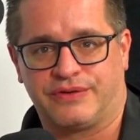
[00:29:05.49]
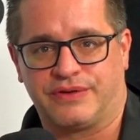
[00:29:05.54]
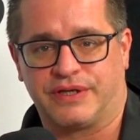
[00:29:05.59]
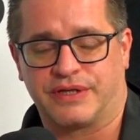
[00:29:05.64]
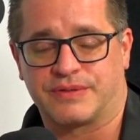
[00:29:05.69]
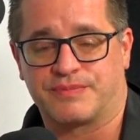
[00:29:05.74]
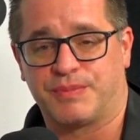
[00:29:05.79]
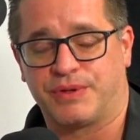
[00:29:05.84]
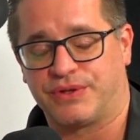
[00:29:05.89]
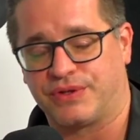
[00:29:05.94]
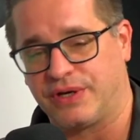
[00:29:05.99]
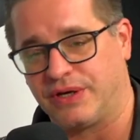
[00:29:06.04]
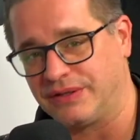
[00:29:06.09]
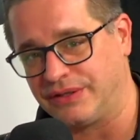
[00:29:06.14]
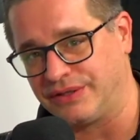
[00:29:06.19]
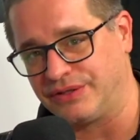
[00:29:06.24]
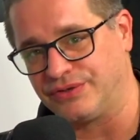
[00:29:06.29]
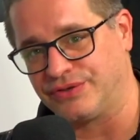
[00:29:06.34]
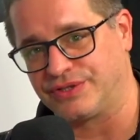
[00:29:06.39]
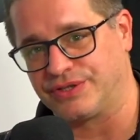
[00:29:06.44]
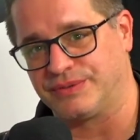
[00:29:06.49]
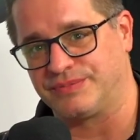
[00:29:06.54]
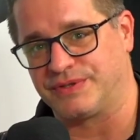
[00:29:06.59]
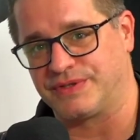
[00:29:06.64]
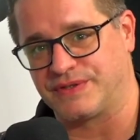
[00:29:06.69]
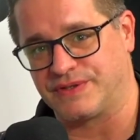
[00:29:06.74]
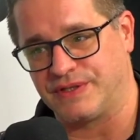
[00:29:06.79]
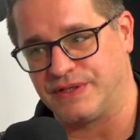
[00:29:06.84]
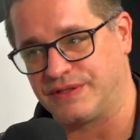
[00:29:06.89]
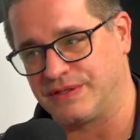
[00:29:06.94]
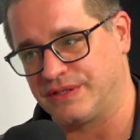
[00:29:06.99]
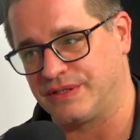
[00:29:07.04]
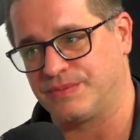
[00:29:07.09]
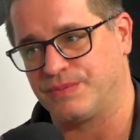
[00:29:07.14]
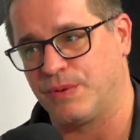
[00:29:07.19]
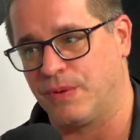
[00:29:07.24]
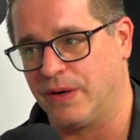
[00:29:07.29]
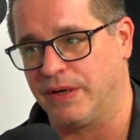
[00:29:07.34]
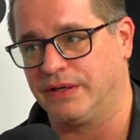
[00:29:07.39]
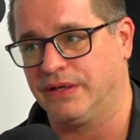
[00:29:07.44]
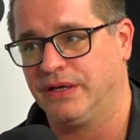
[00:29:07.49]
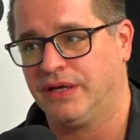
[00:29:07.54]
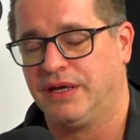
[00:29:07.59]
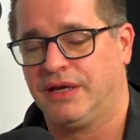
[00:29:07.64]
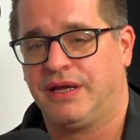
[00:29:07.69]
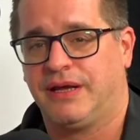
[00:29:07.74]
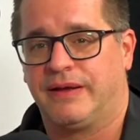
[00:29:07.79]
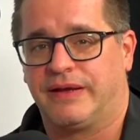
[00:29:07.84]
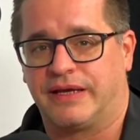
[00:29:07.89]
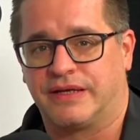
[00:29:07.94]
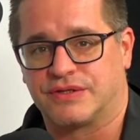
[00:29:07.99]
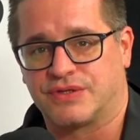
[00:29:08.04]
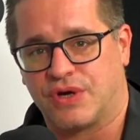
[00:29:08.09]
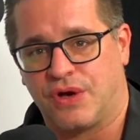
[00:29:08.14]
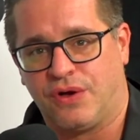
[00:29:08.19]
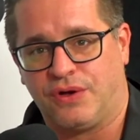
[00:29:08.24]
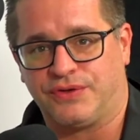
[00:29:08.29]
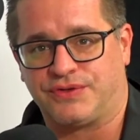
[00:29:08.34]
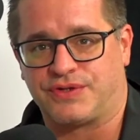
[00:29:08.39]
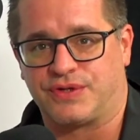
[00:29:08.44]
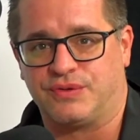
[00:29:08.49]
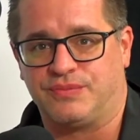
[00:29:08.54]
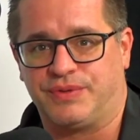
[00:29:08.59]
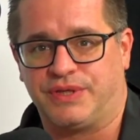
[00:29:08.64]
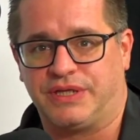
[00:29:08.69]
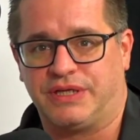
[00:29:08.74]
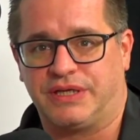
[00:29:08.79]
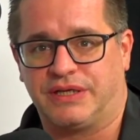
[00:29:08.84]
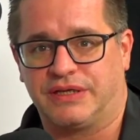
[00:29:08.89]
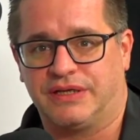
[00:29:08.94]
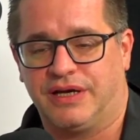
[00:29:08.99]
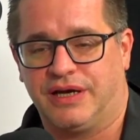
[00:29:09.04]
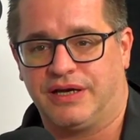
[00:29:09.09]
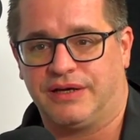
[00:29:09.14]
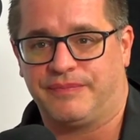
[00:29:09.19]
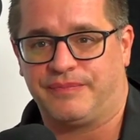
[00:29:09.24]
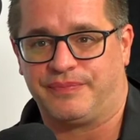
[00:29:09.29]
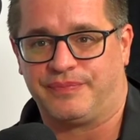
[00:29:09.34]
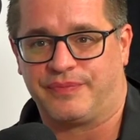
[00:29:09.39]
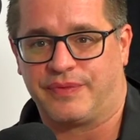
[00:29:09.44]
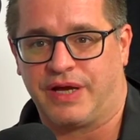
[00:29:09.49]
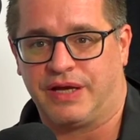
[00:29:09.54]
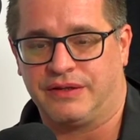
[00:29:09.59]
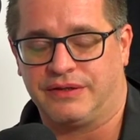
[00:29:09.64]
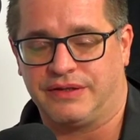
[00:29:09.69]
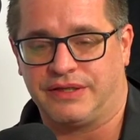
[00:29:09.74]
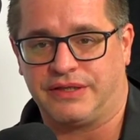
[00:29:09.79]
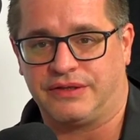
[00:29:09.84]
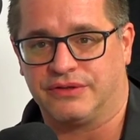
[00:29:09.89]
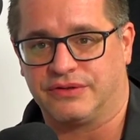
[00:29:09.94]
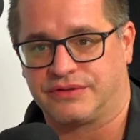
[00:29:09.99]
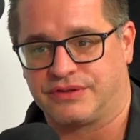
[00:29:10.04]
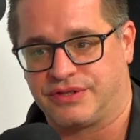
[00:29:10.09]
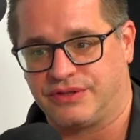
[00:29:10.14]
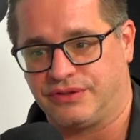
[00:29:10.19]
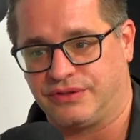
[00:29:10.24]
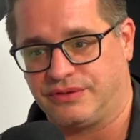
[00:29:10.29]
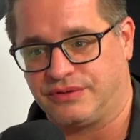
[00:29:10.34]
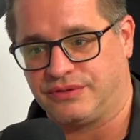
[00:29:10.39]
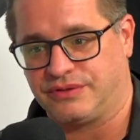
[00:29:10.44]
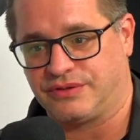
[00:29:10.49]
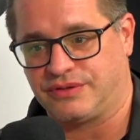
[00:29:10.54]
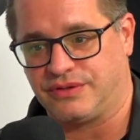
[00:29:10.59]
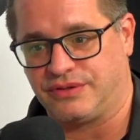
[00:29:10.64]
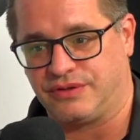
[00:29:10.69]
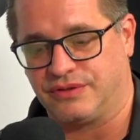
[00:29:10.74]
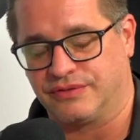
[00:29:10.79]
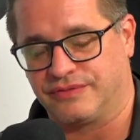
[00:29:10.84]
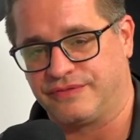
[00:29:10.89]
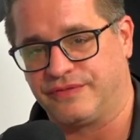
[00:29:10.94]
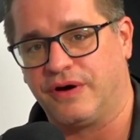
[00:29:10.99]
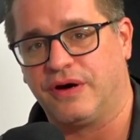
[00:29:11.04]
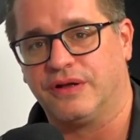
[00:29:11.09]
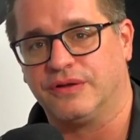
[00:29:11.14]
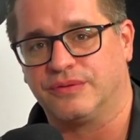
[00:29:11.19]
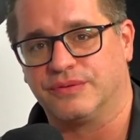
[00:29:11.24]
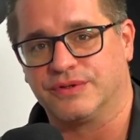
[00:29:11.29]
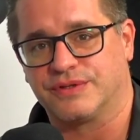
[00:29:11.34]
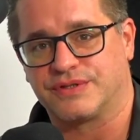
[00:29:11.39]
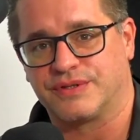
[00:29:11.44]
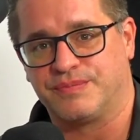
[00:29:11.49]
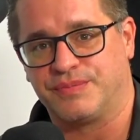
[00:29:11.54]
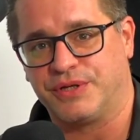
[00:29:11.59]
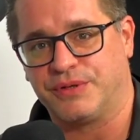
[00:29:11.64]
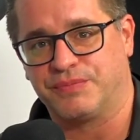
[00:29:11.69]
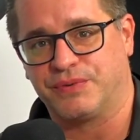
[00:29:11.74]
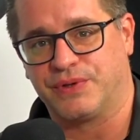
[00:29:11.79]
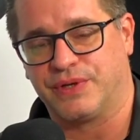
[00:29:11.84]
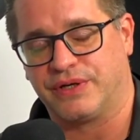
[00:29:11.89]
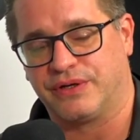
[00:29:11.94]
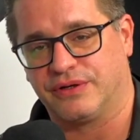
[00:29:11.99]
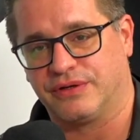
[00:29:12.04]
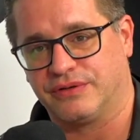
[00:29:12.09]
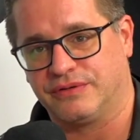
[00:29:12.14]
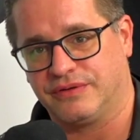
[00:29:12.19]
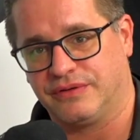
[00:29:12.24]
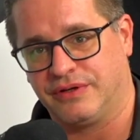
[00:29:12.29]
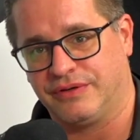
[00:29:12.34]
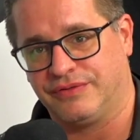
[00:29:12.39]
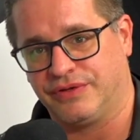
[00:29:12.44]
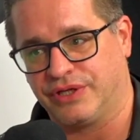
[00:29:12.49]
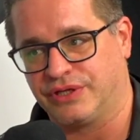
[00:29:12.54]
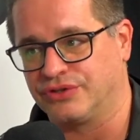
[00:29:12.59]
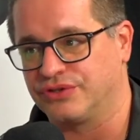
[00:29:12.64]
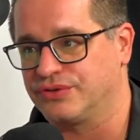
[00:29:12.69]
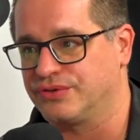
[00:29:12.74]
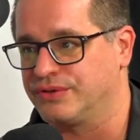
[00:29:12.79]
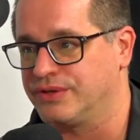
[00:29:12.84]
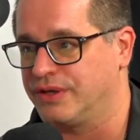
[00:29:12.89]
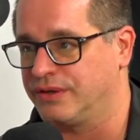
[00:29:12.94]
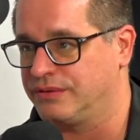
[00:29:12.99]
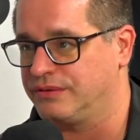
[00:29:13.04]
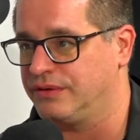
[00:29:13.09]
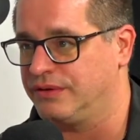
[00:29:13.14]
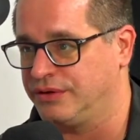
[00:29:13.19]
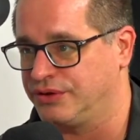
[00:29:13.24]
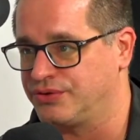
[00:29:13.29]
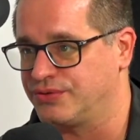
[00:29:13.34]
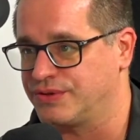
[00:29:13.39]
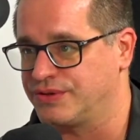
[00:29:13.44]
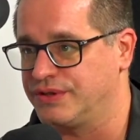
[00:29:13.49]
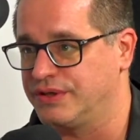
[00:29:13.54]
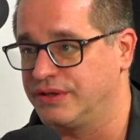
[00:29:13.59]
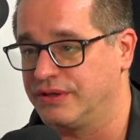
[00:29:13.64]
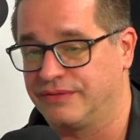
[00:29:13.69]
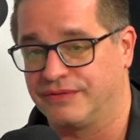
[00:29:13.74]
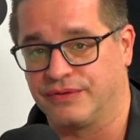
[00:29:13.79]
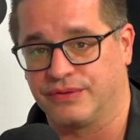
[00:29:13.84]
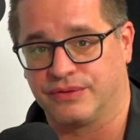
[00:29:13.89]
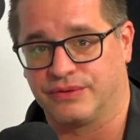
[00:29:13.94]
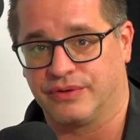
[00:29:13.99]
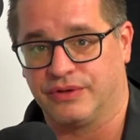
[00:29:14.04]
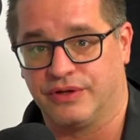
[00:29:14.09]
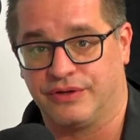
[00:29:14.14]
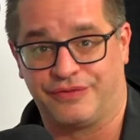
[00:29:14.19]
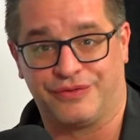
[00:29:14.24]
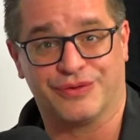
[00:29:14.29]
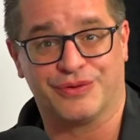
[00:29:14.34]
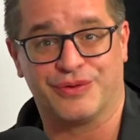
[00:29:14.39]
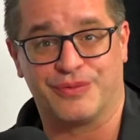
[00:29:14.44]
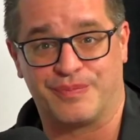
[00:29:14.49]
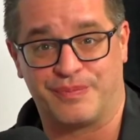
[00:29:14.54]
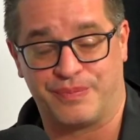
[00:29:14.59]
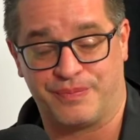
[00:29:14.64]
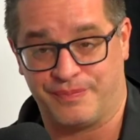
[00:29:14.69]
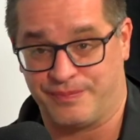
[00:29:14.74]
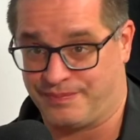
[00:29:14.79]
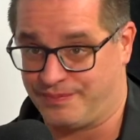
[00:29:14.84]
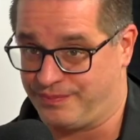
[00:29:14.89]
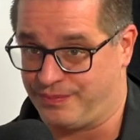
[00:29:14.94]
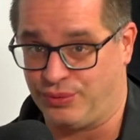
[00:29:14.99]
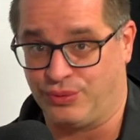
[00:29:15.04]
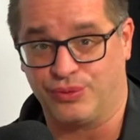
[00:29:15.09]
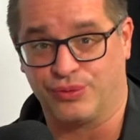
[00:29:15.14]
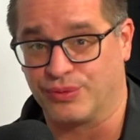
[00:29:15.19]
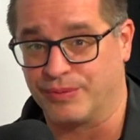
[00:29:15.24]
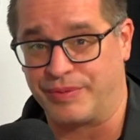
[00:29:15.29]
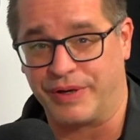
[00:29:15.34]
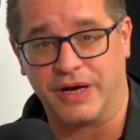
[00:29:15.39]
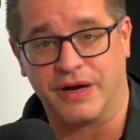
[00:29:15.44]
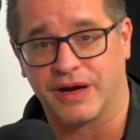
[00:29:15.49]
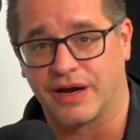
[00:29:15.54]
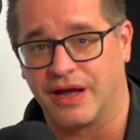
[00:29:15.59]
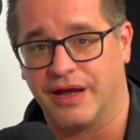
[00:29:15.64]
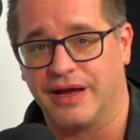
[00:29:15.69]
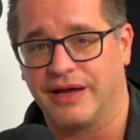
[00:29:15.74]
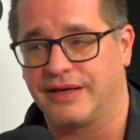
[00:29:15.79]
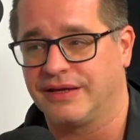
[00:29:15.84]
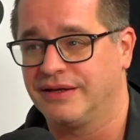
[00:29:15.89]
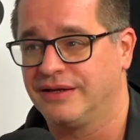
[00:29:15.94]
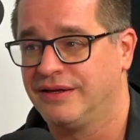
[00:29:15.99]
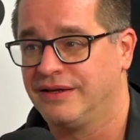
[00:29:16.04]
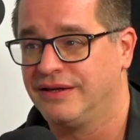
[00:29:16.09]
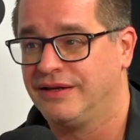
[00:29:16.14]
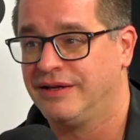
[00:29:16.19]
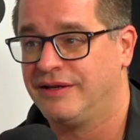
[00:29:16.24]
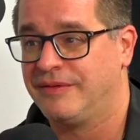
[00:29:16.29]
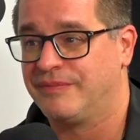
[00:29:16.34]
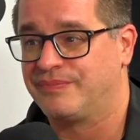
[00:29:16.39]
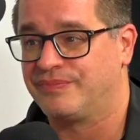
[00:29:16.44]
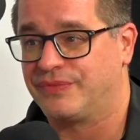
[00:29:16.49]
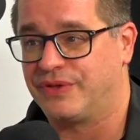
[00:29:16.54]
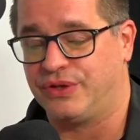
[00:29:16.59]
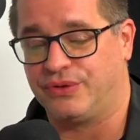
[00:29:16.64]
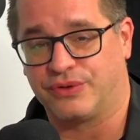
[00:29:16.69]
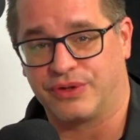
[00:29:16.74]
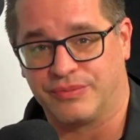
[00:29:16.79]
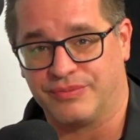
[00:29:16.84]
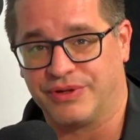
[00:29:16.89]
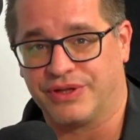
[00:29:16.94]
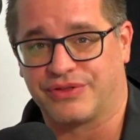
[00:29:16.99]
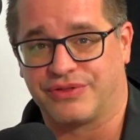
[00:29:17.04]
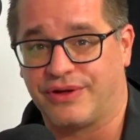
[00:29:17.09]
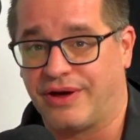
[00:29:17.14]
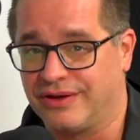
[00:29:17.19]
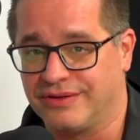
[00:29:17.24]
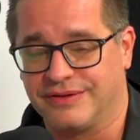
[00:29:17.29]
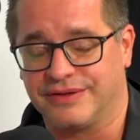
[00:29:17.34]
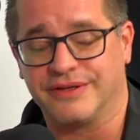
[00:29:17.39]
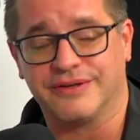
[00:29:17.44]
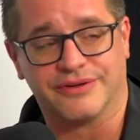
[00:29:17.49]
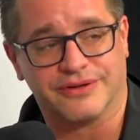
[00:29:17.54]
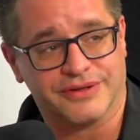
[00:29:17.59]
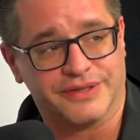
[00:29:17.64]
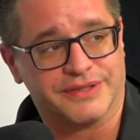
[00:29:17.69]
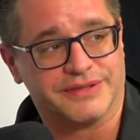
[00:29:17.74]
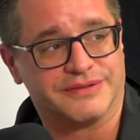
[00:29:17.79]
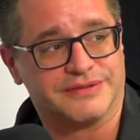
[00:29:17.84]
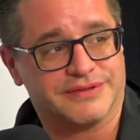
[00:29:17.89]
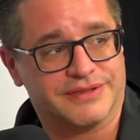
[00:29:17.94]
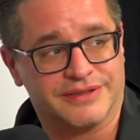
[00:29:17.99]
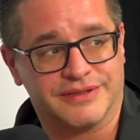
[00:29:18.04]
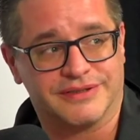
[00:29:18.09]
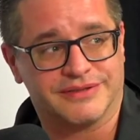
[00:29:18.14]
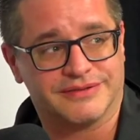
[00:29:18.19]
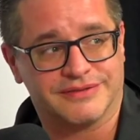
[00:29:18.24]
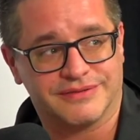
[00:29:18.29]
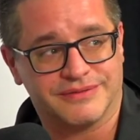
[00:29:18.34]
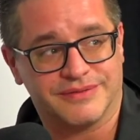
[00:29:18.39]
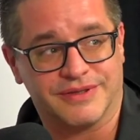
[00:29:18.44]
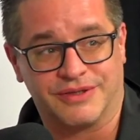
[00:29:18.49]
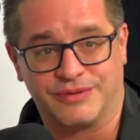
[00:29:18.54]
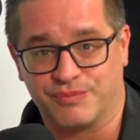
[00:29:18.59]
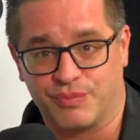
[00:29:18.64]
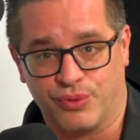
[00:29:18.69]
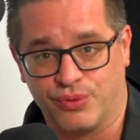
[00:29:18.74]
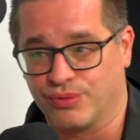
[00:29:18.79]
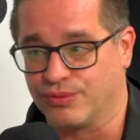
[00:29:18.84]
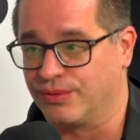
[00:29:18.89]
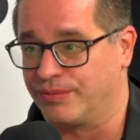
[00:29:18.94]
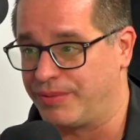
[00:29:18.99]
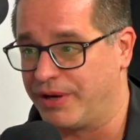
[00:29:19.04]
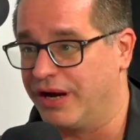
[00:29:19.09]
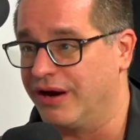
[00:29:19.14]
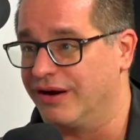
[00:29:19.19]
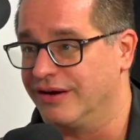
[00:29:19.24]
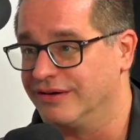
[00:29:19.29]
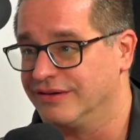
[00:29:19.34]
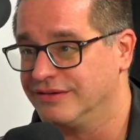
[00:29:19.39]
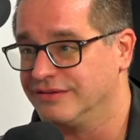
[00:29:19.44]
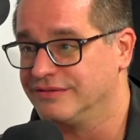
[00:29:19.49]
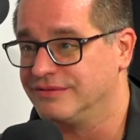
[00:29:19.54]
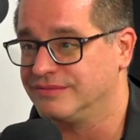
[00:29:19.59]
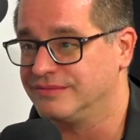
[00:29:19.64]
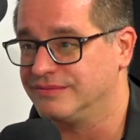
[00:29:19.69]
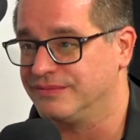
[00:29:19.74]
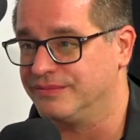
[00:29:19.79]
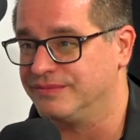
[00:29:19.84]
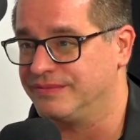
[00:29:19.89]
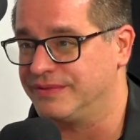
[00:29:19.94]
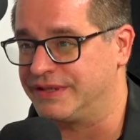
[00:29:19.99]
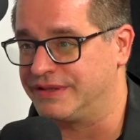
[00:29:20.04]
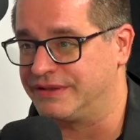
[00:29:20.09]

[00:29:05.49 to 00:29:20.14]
What are the things? But thought leadership, to Stacy's point, mm-hmm. is also being a leader to to your followers, to people that are of interest. Uh, interested. If you're if you're the pool repair guy. Yeah. You can be a thought leader in, in, in pool repair.